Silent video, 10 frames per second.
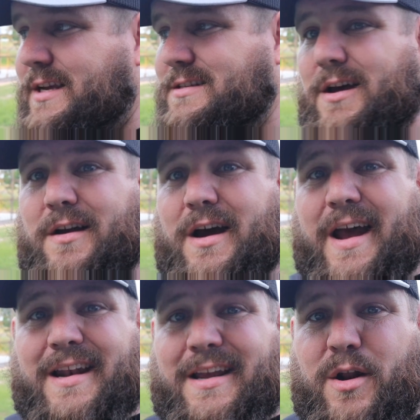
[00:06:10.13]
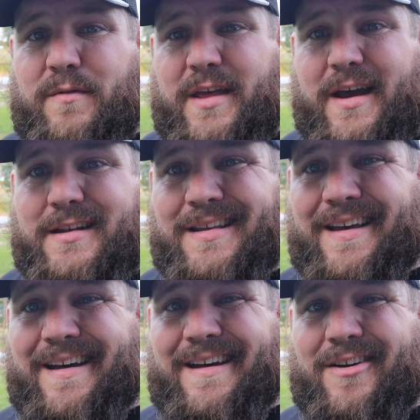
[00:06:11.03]
TikTok, I had to get over that
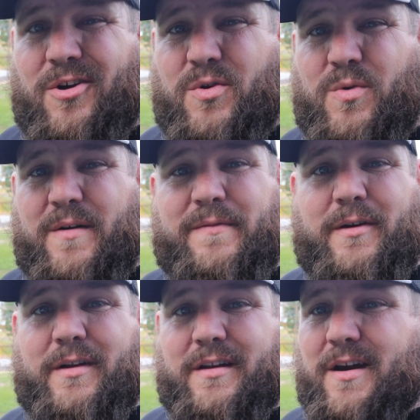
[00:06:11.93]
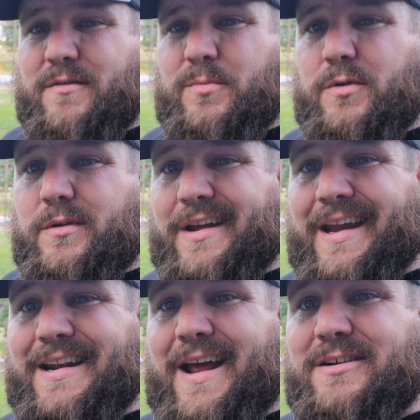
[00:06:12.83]
hurdle of feeling uncomfortable,
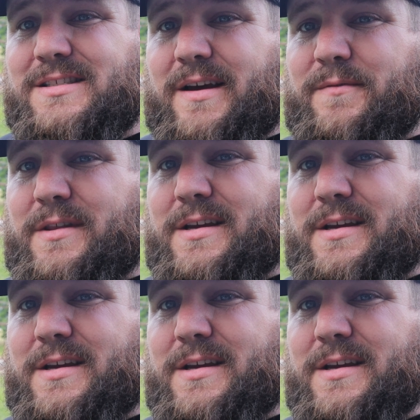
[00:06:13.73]
and now it's time for